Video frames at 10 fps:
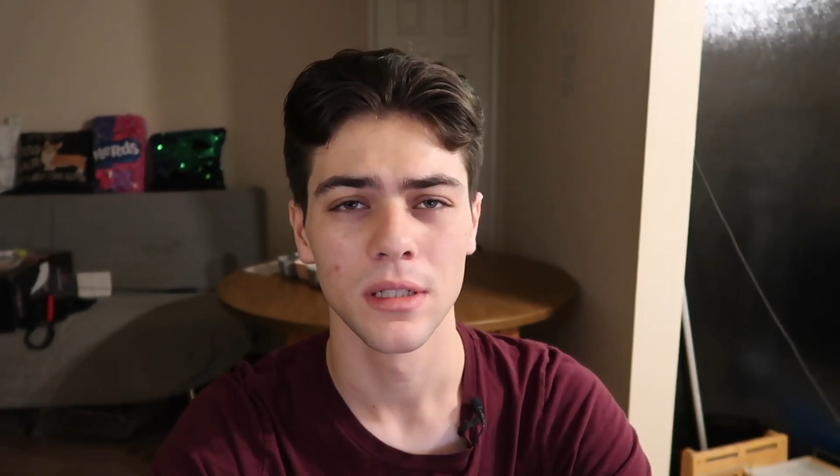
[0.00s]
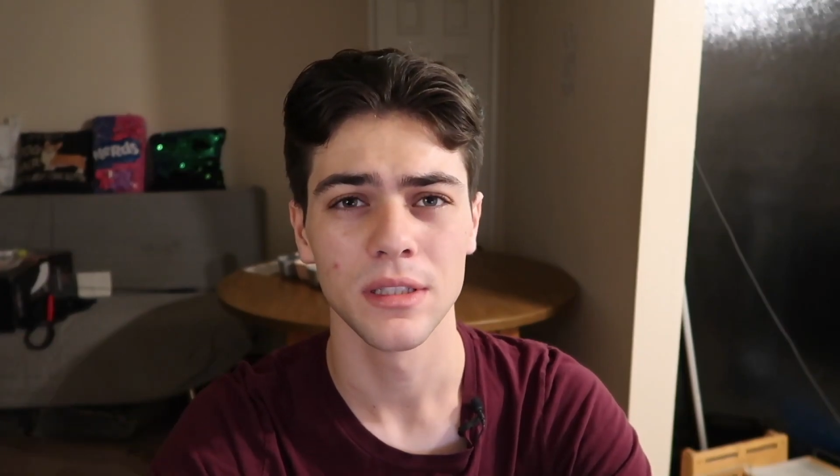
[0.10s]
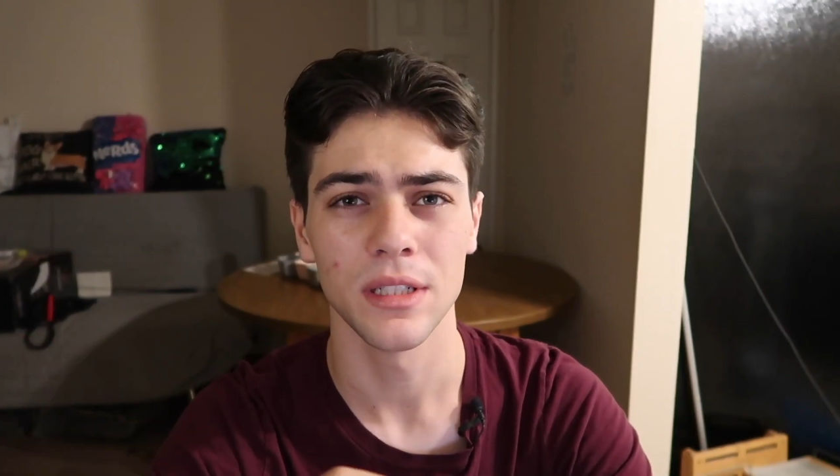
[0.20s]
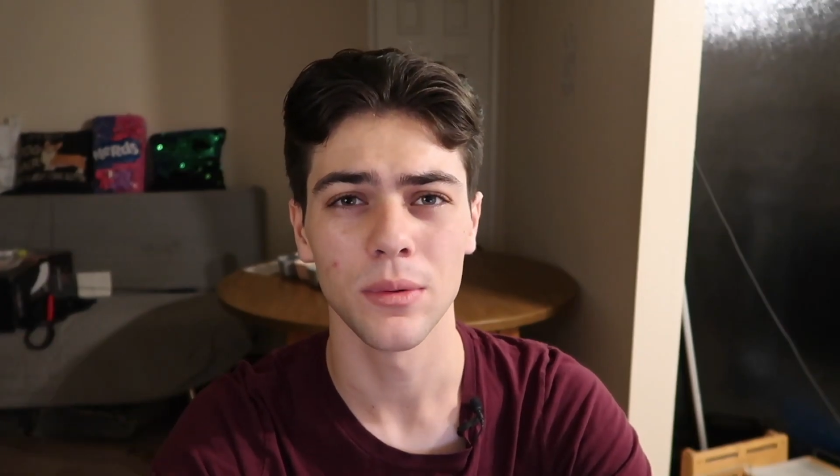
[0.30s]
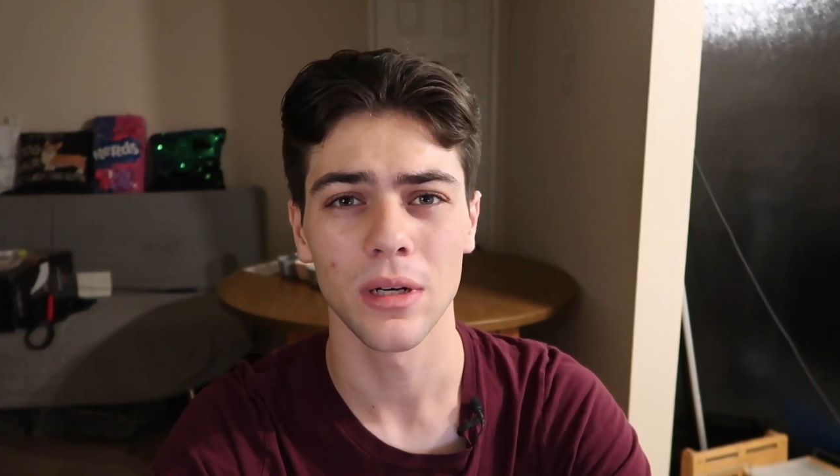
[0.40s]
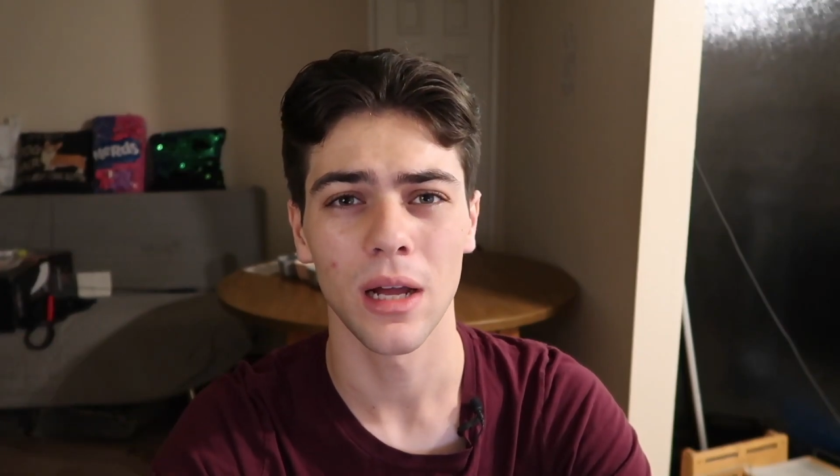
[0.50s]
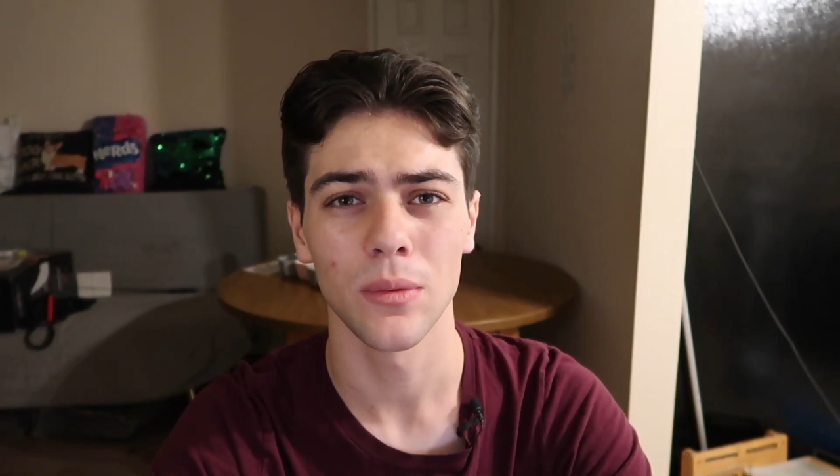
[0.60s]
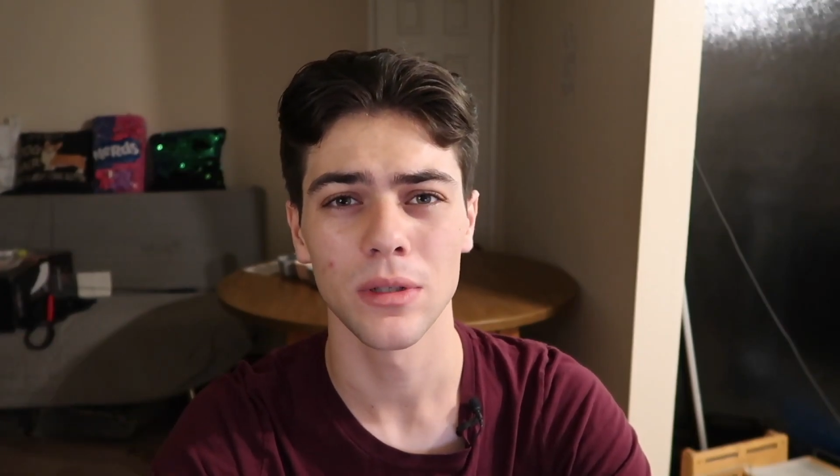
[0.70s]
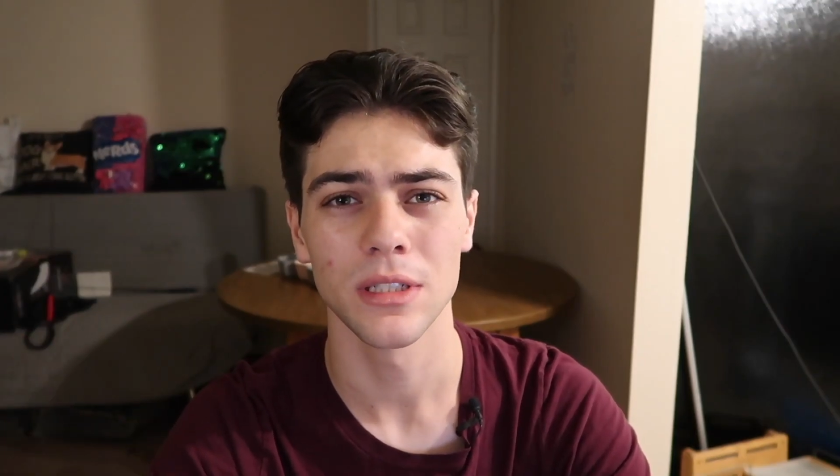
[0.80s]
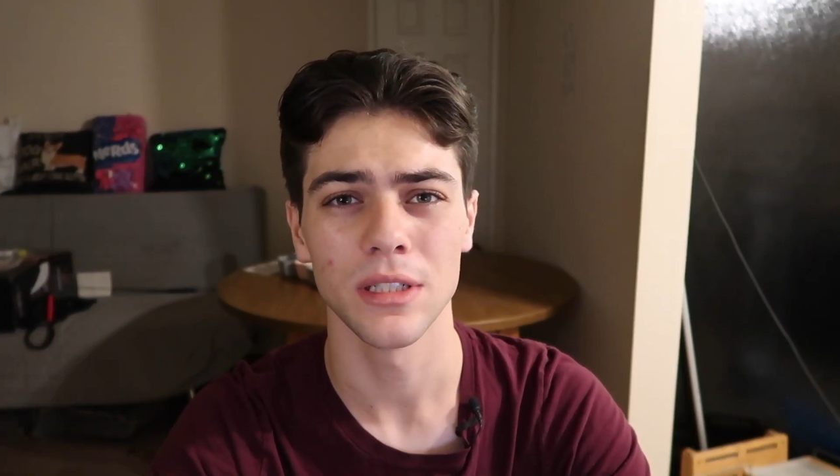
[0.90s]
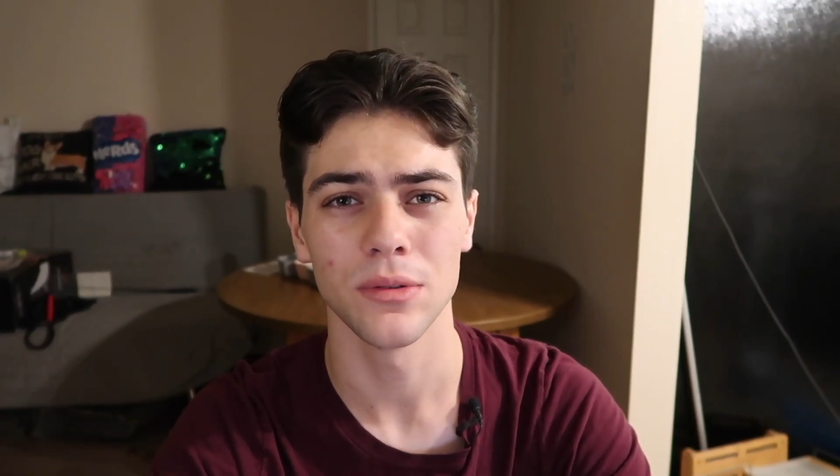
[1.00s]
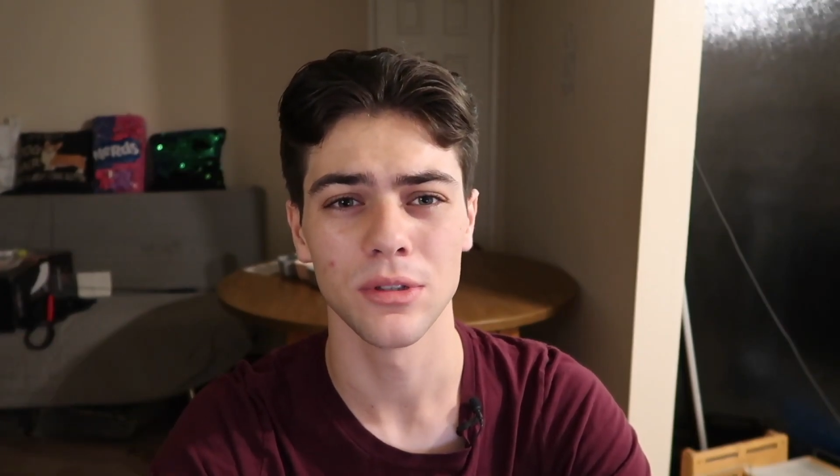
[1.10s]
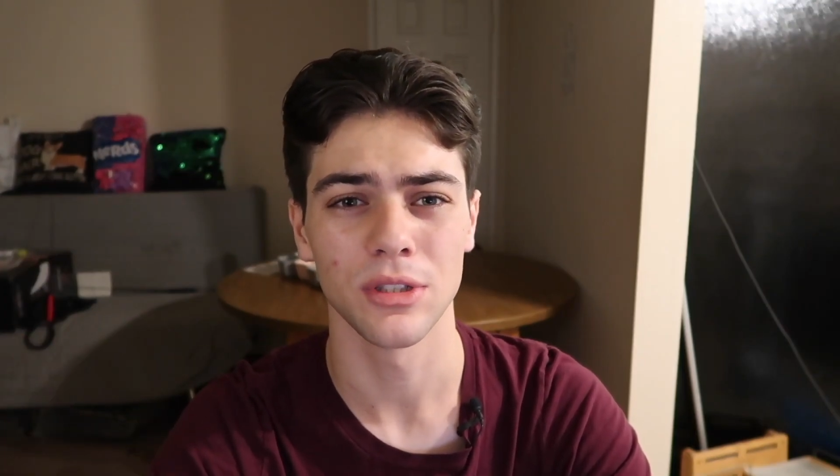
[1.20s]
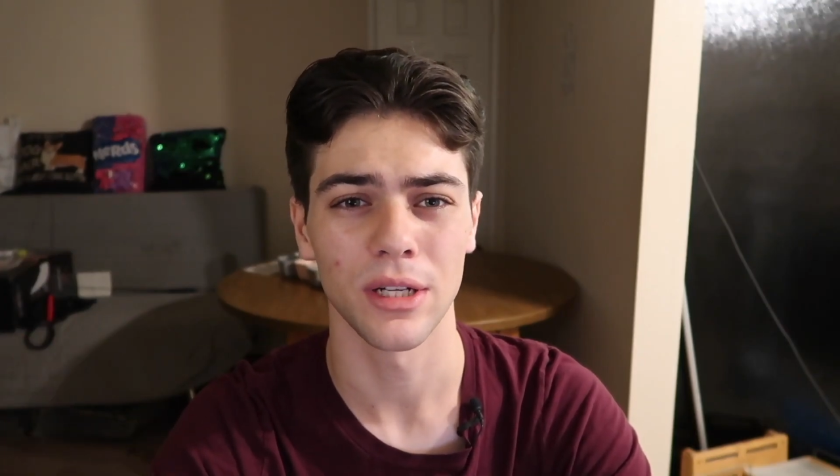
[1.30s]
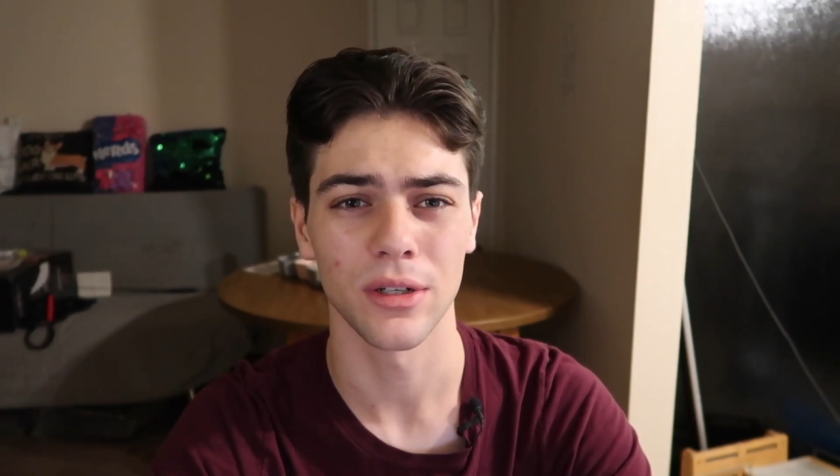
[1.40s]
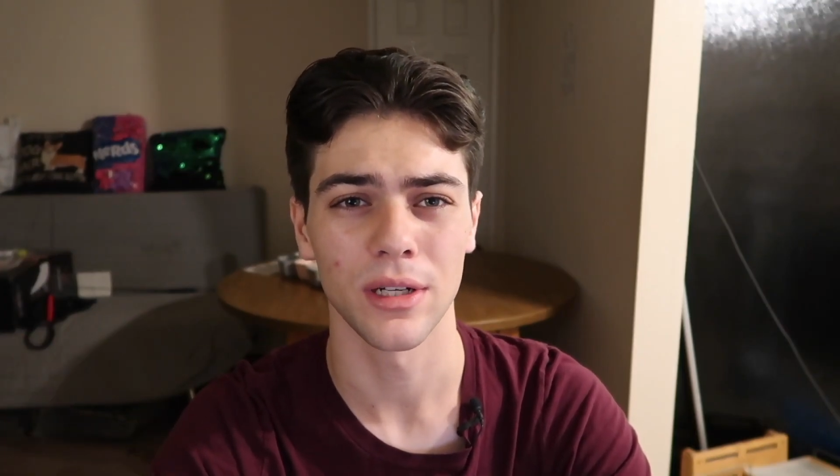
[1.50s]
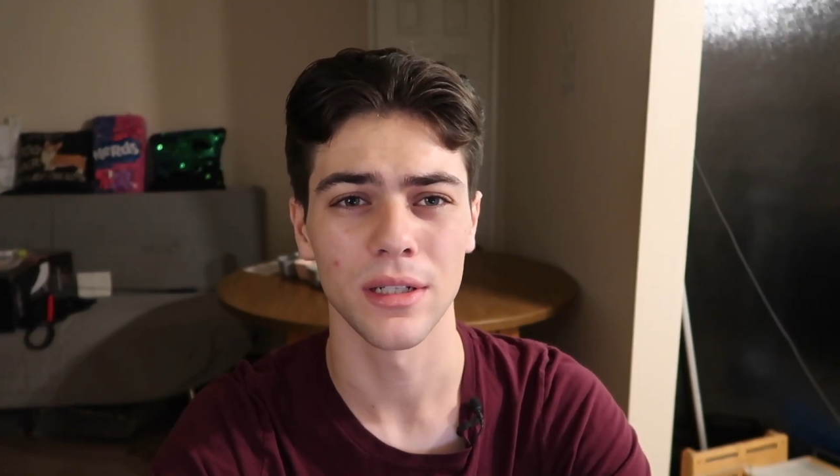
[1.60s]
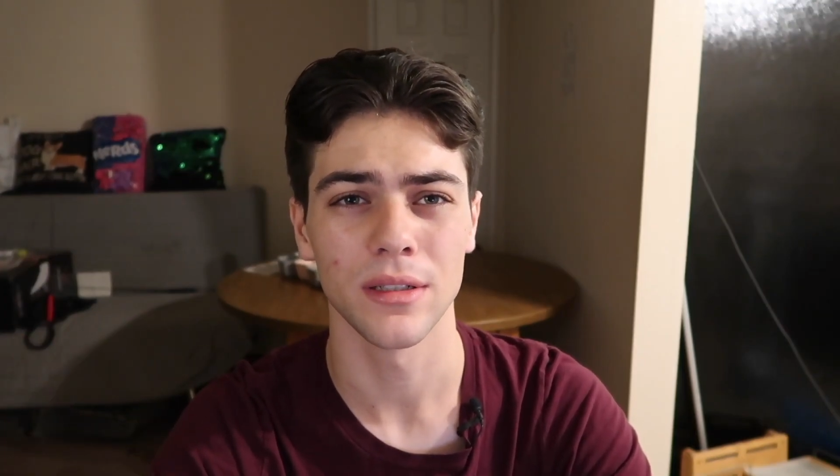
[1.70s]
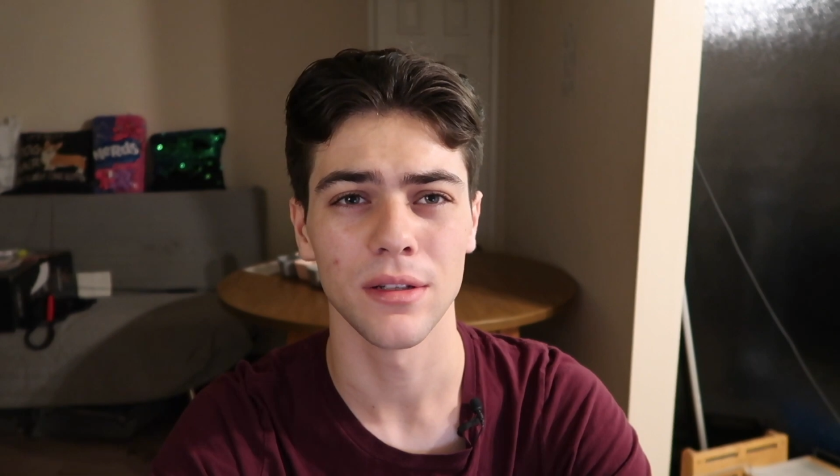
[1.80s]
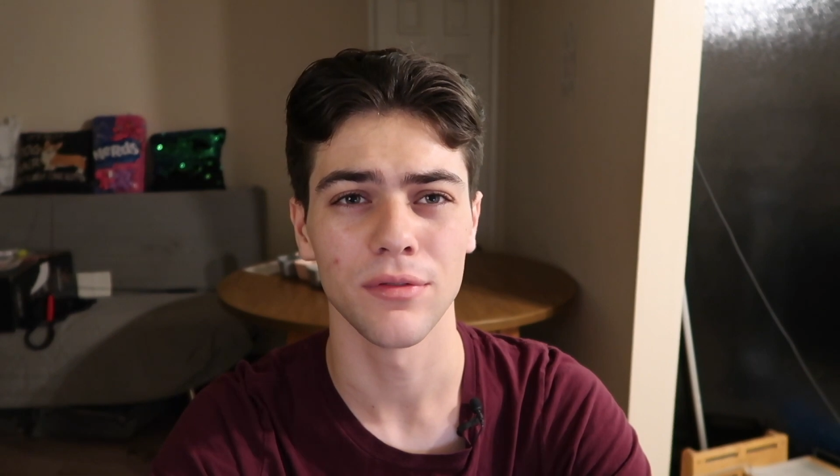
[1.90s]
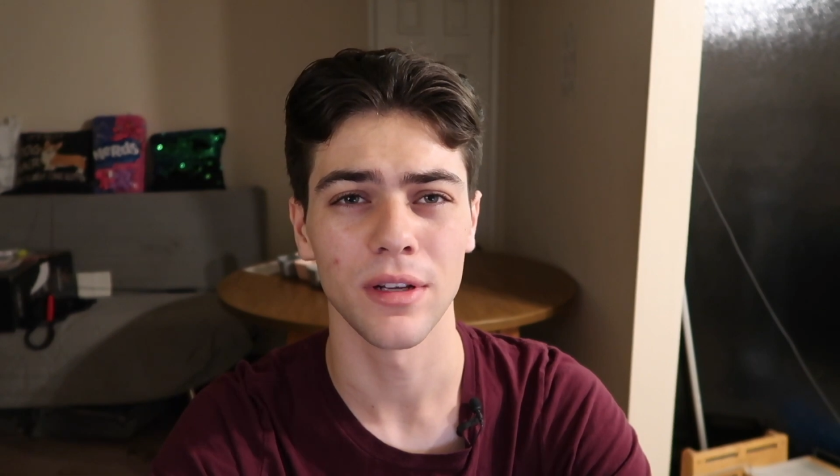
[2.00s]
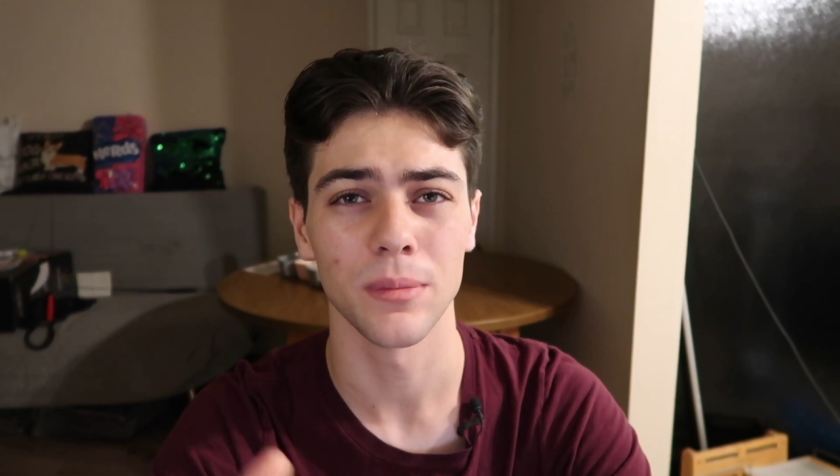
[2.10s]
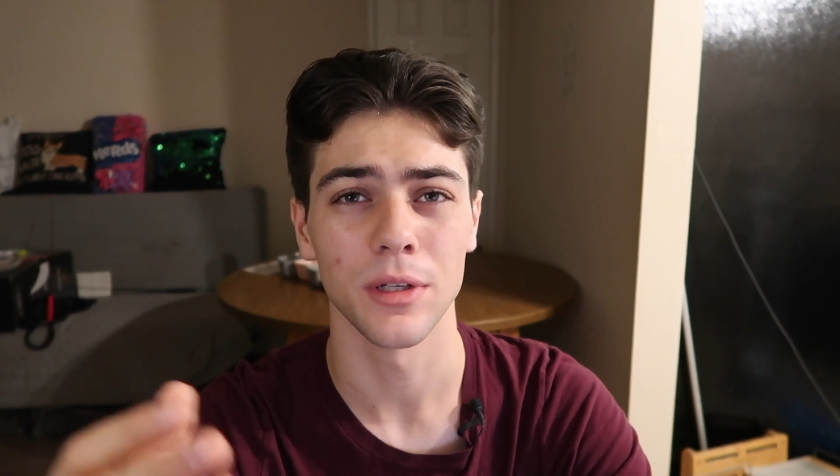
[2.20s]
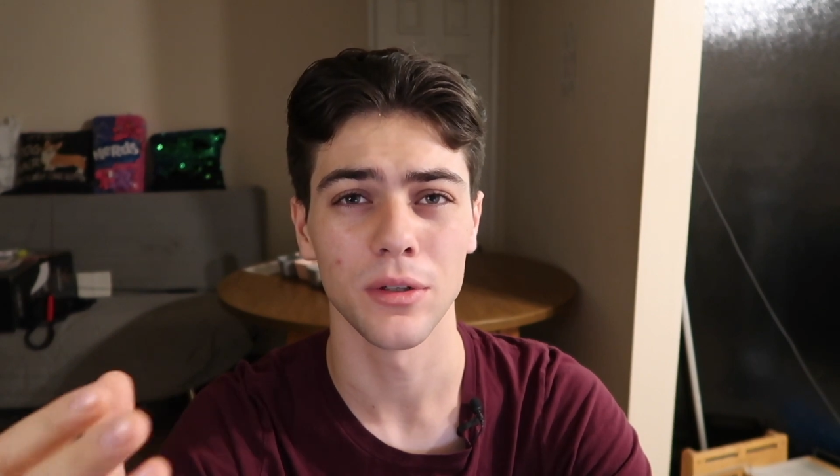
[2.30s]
See, what I wanted to do was generate the Figma